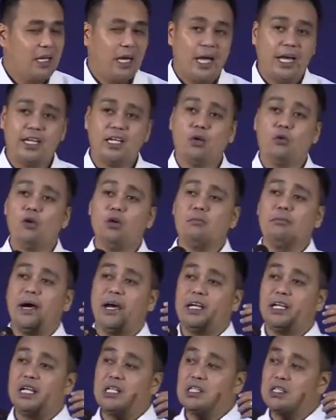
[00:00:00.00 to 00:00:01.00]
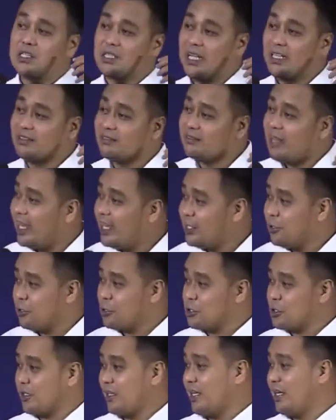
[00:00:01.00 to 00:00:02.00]
And the woman
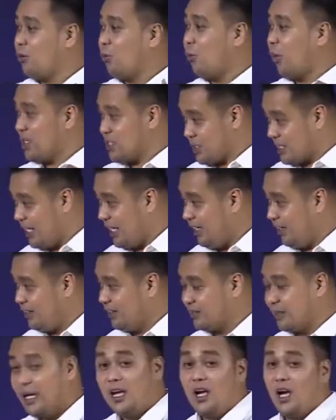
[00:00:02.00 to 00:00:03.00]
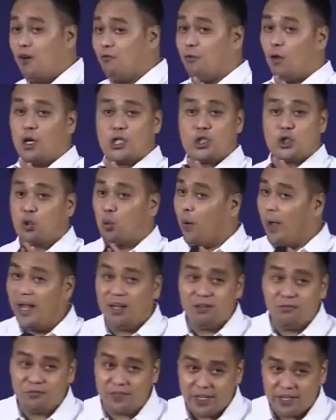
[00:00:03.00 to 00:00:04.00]
instantaneously was healed. For
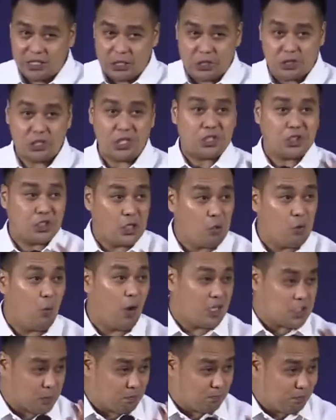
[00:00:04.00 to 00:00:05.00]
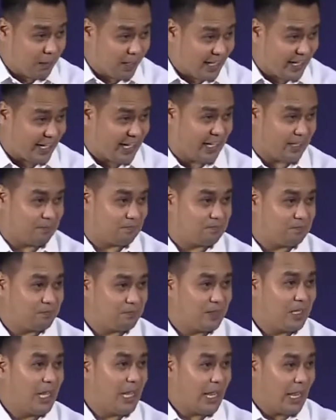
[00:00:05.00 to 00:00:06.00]
12 years, she was bleeding.
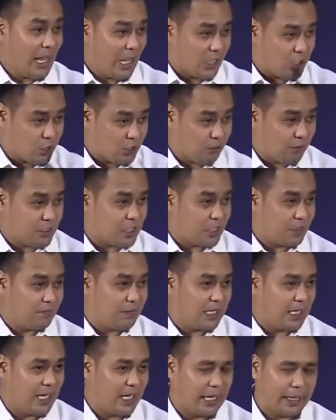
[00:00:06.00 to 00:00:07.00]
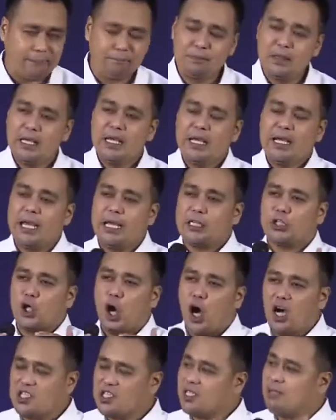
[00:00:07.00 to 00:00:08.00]
And she received the healing. It
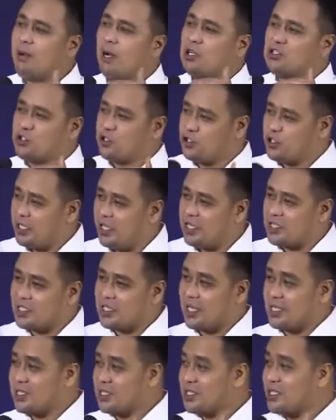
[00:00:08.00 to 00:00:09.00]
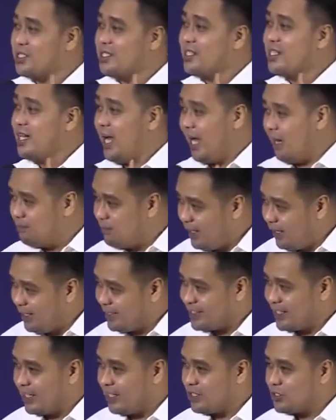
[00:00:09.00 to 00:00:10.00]
talks about Jesus'
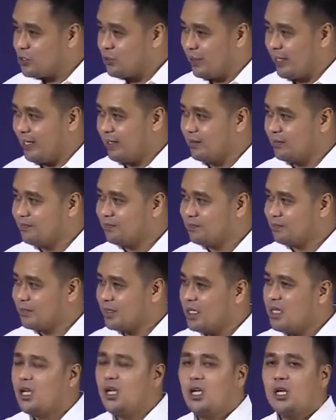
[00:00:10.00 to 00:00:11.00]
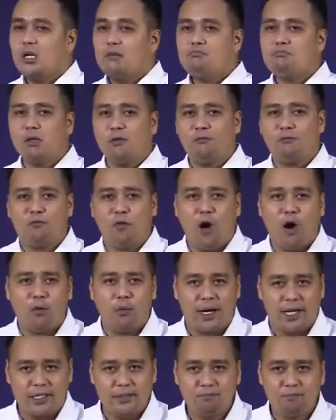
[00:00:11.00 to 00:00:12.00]
ability to heal. Move
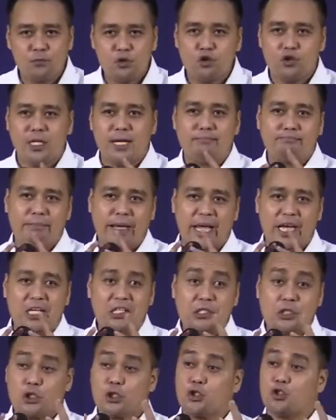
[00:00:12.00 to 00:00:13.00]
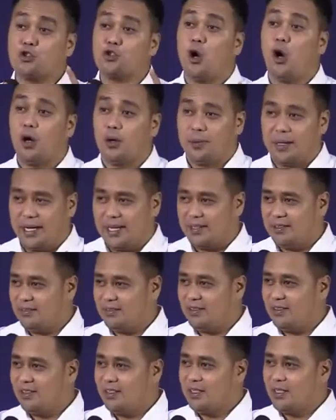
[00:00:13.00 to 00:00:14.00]
forward to the main story
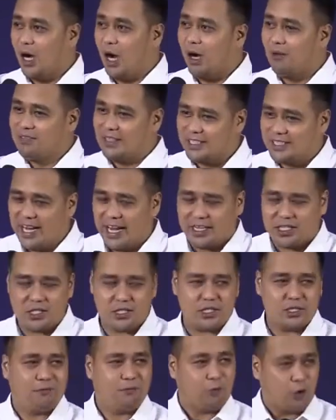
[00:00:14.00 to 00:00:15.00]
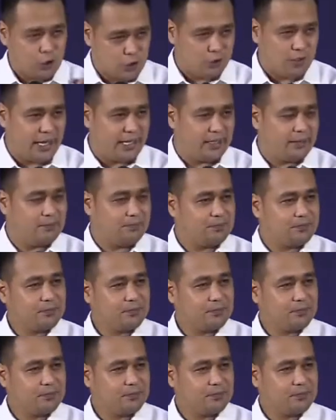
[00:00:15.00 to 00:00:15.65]
of the text for tonight.